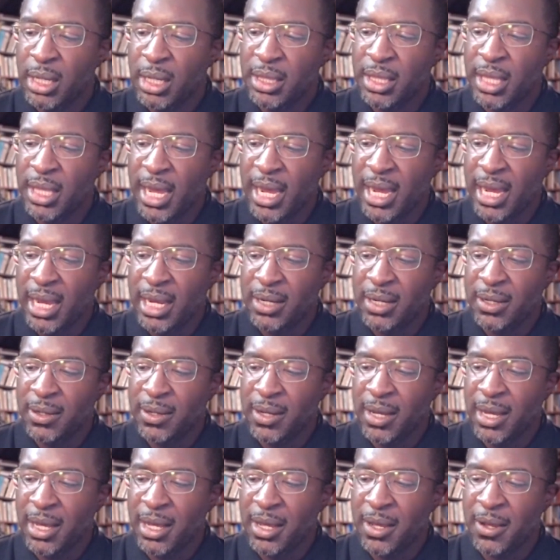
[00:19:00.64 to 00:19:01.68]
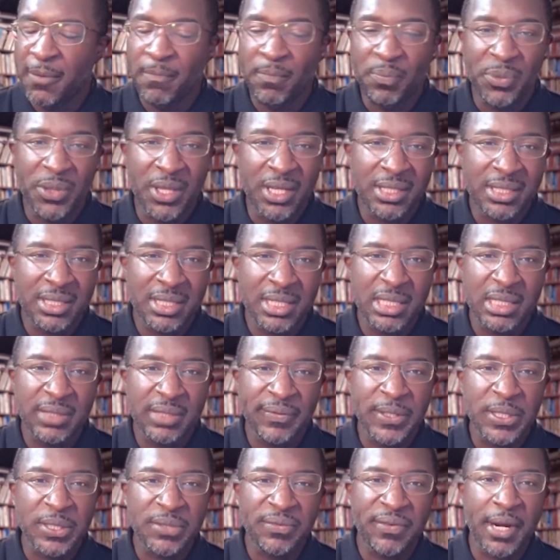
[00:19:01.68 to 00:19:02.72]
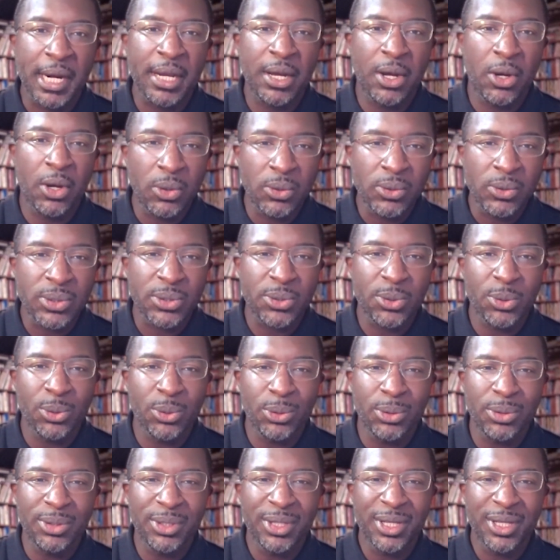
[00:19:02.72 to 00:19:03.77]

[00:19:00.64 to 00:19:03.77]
that this feels very old school